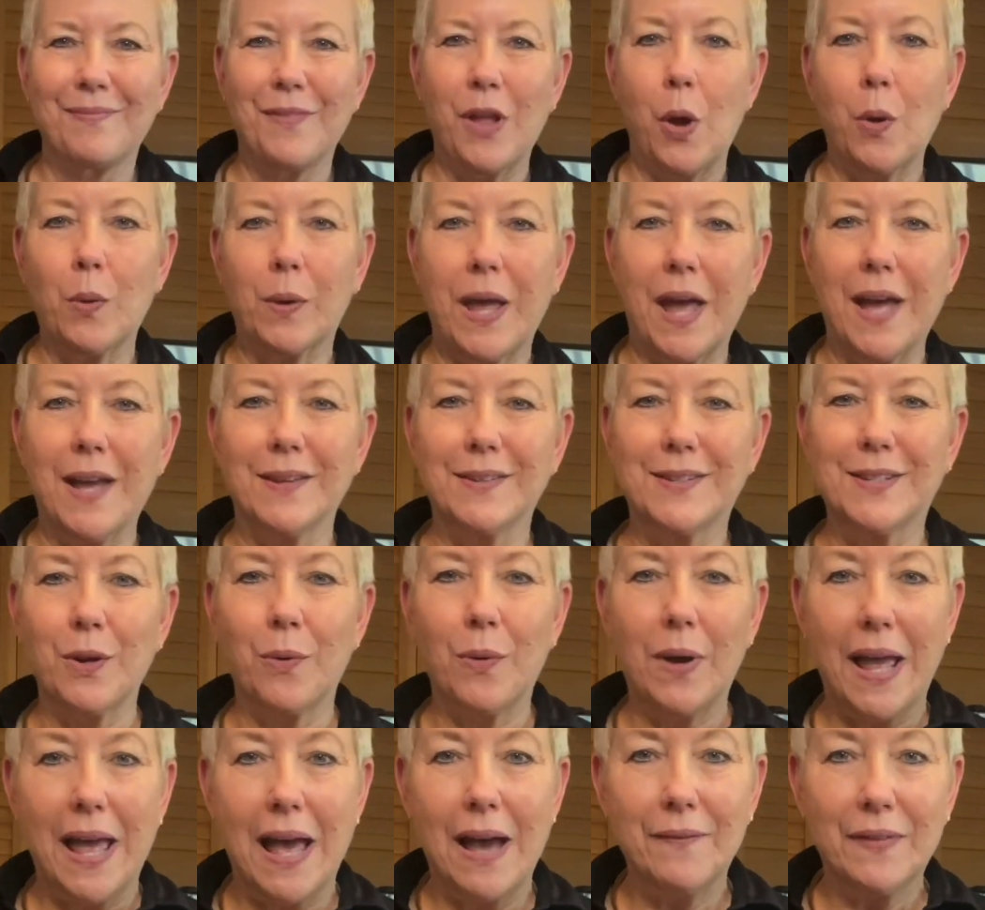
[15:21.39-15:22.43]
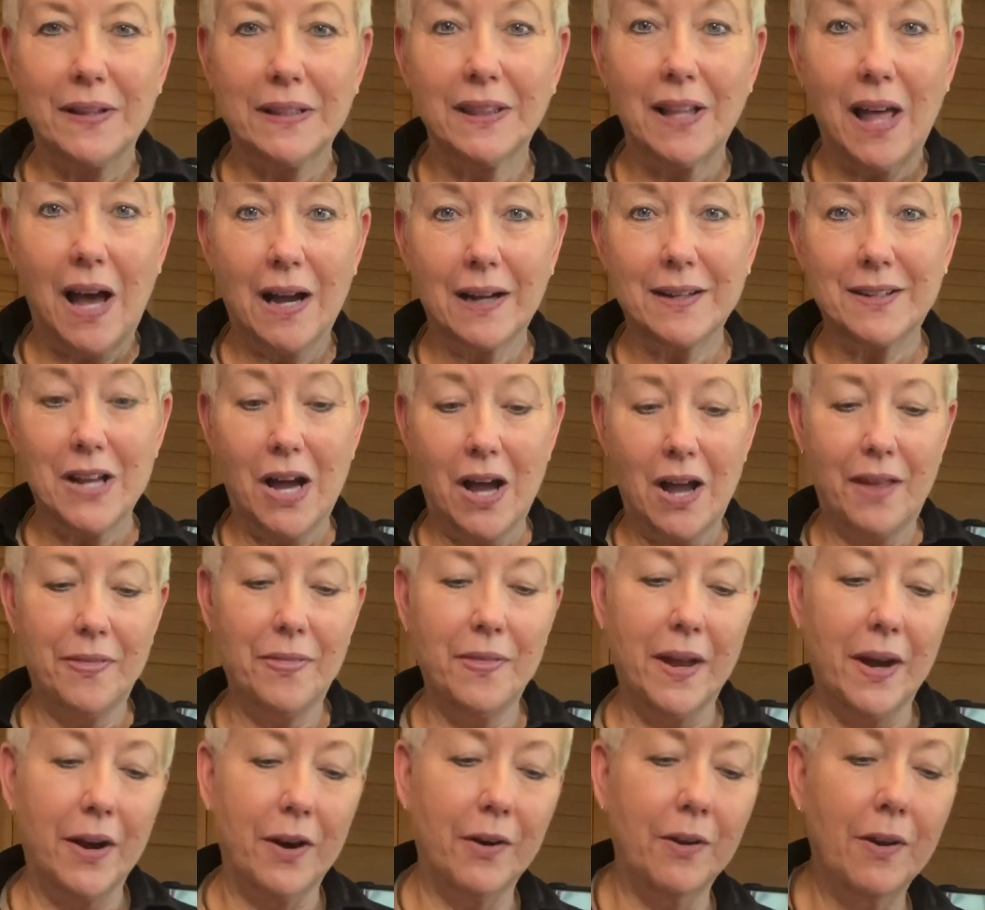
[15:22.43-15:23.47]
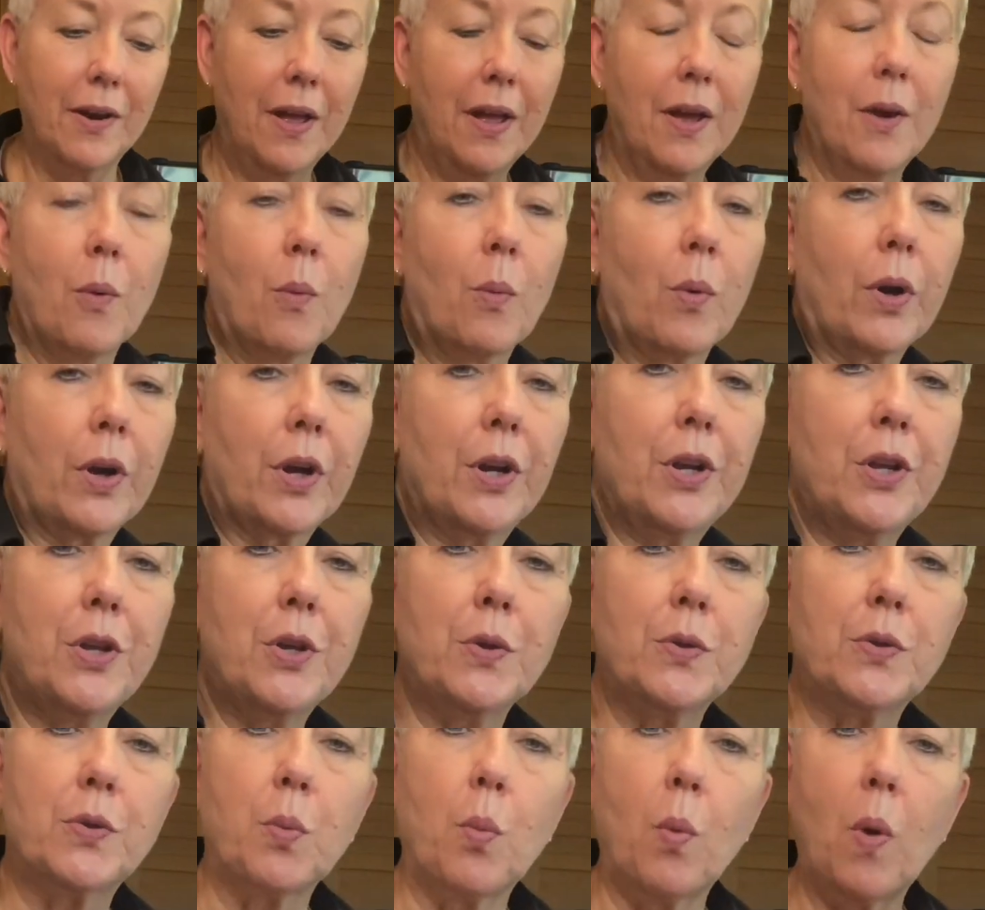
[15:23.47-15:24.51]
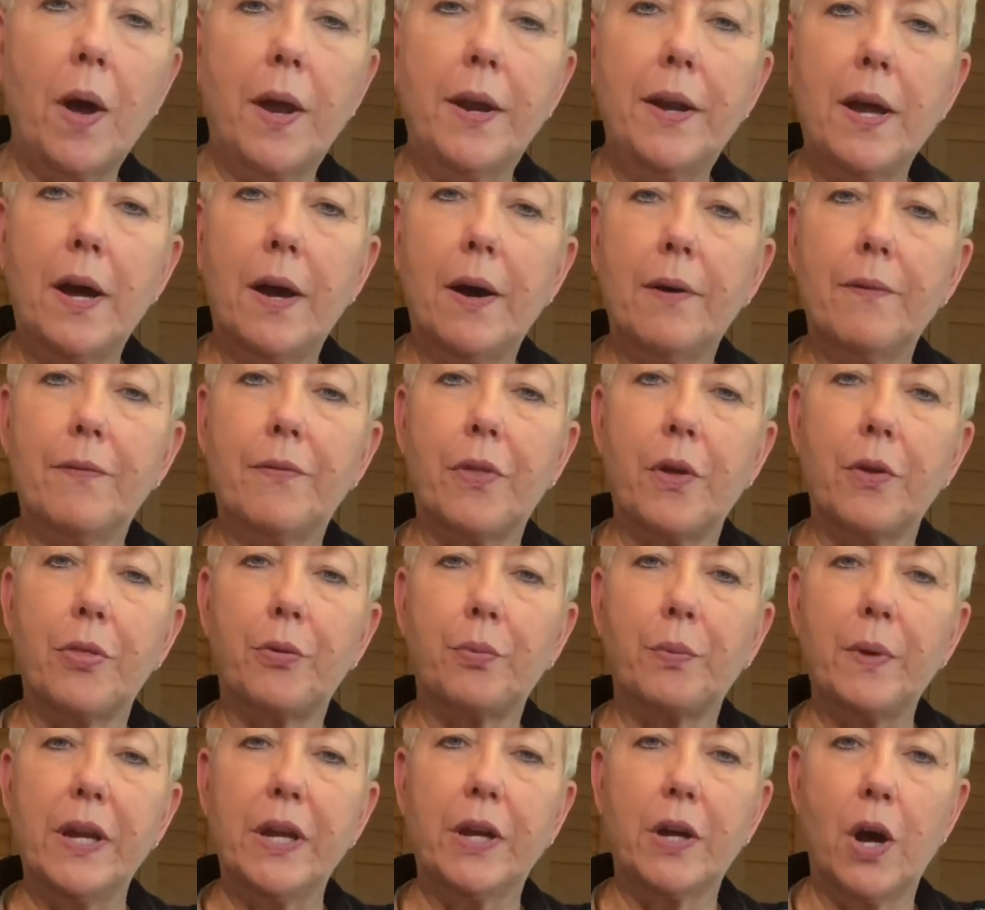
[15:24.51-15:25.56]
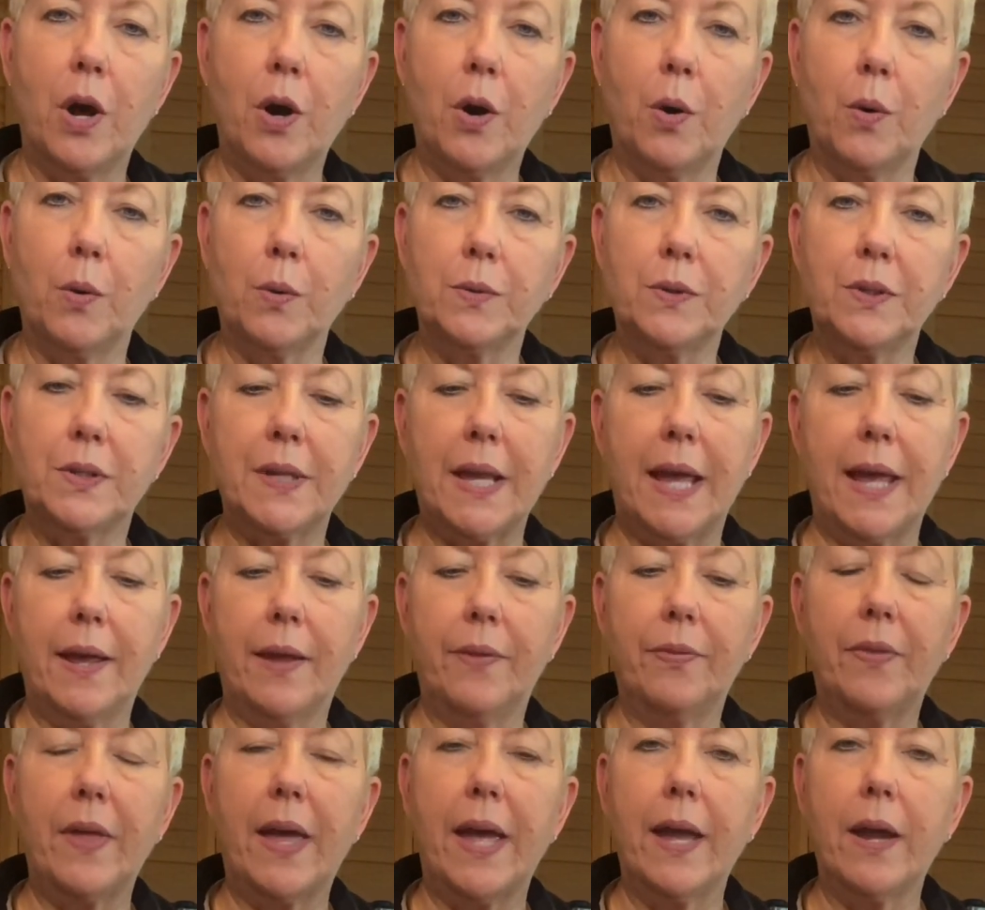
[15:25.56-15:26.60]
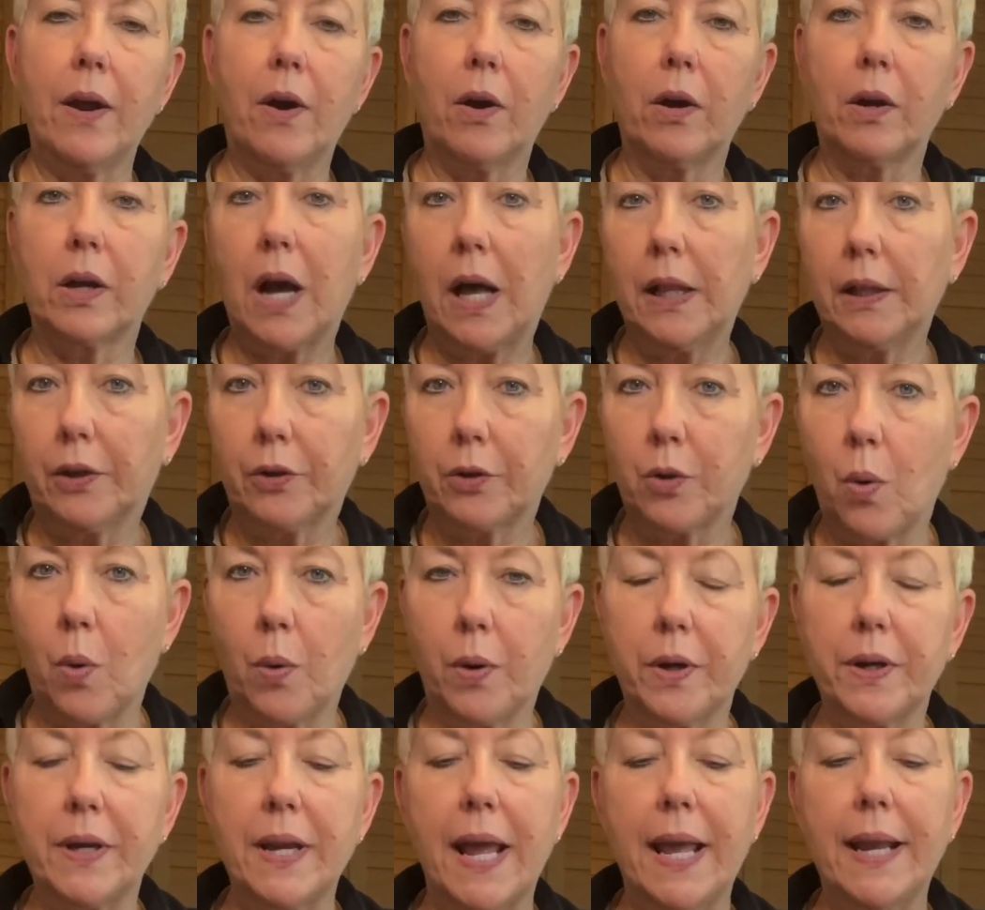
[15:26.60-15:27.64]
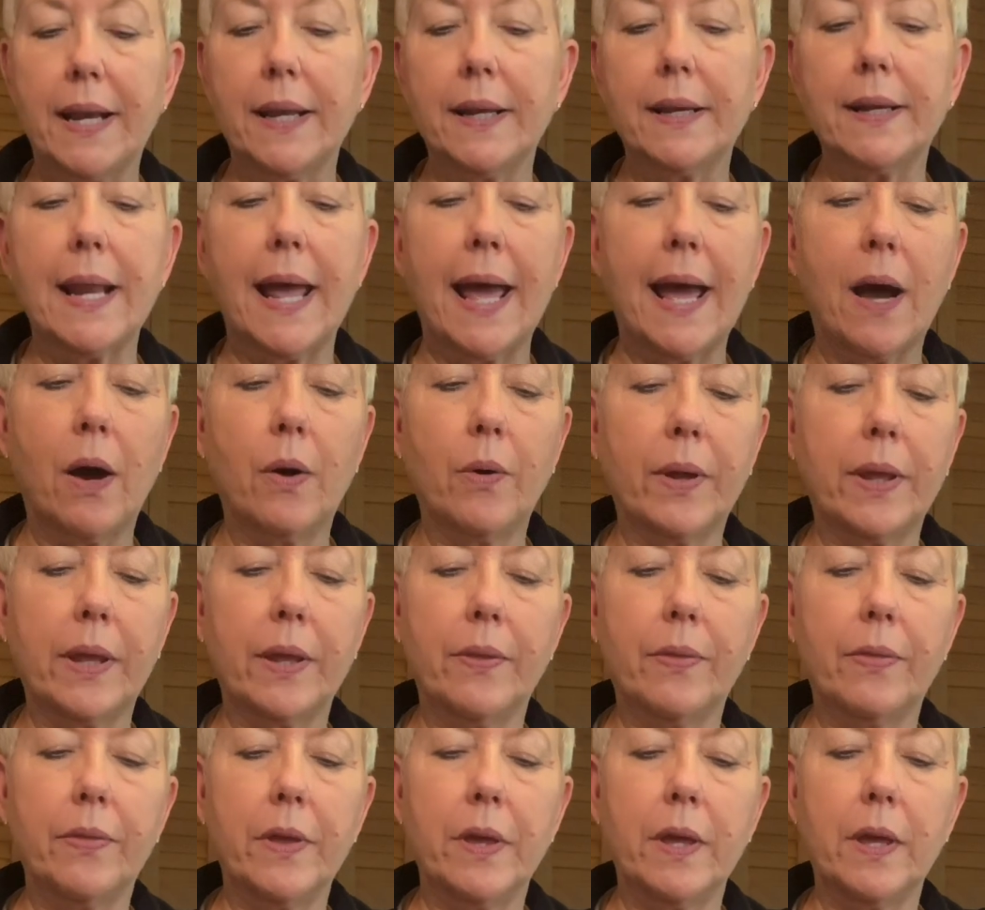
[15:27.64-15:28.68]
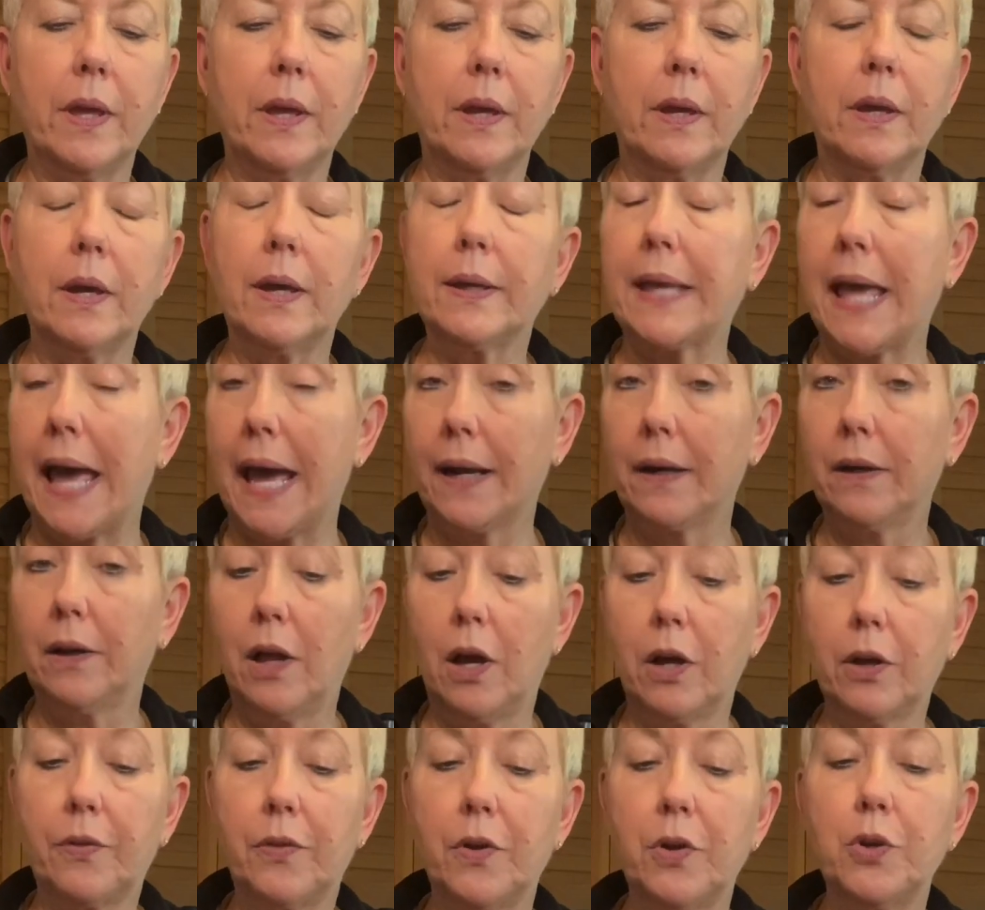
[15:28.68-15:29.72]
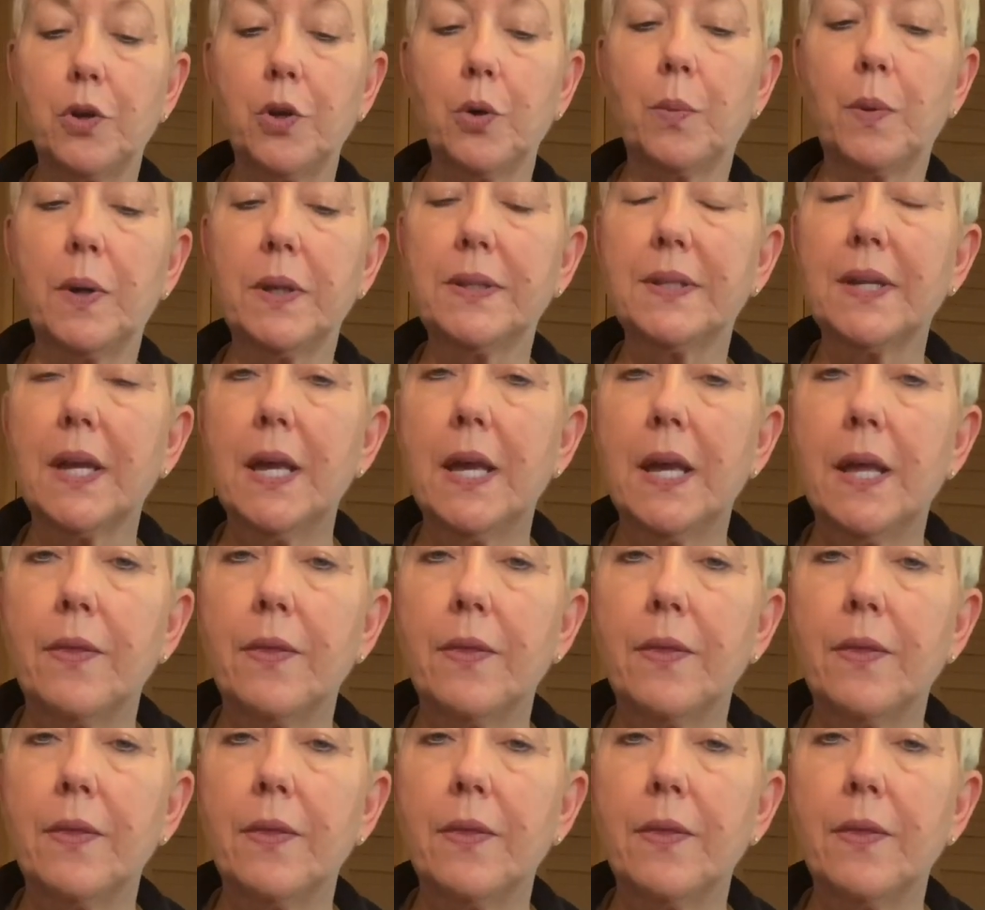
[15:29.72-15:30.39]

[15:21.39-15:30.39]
Okay, so I have it locked on there. We're gonna use one of the 3 cones, and they are color coordinated now in the catalog, the new ones.